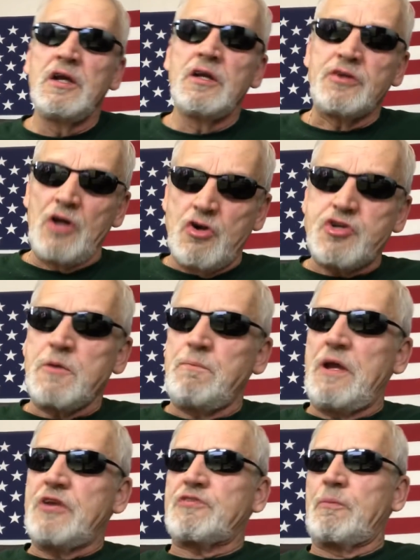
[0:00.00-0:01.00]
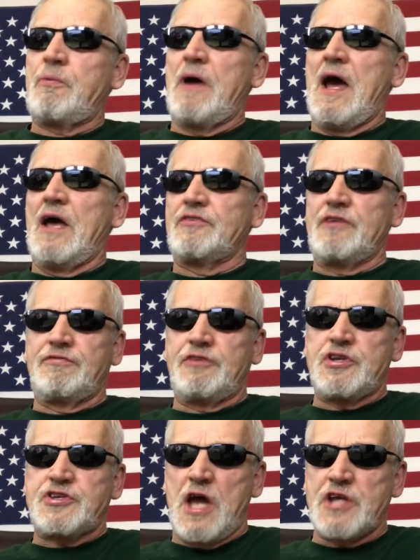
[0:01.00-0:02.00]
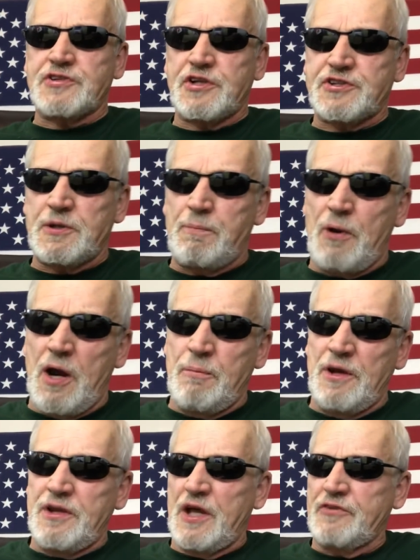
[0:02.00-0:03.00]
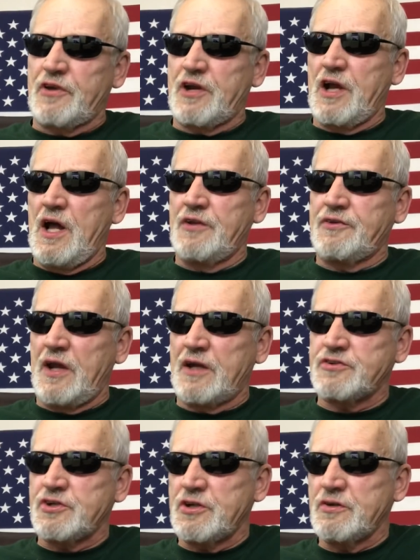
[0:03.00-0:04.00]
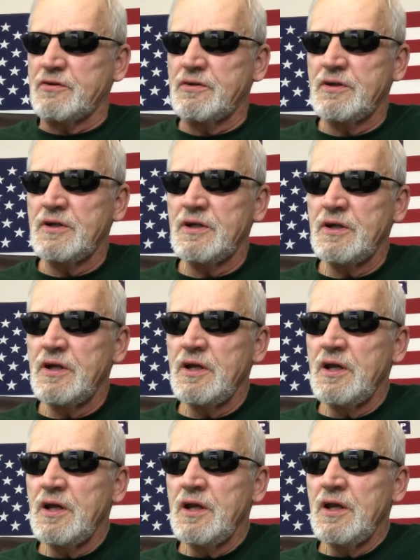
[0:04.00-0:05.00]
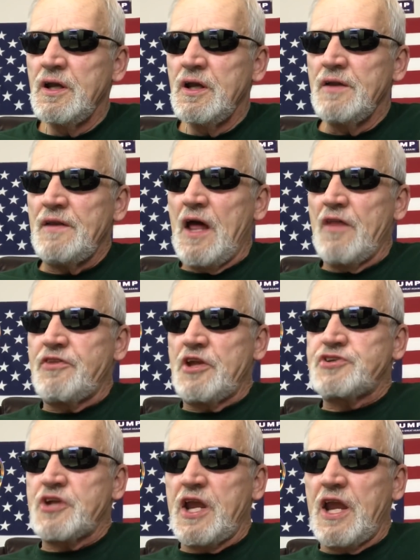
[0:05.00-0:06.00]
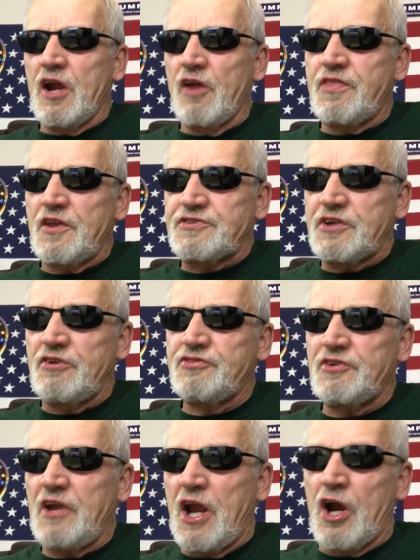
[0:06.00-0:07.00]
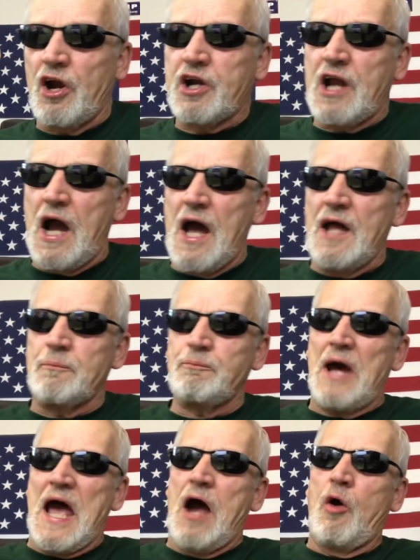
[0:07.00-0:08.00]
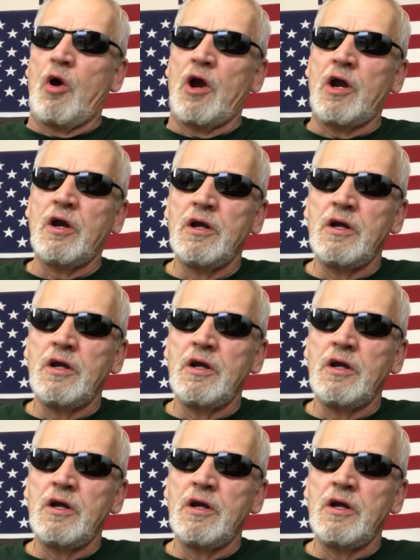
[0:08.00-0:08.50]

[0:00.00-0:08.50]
don't you be surprised if the Justice Department doesn't contact you. Now, did you hear that this ERCOT Power,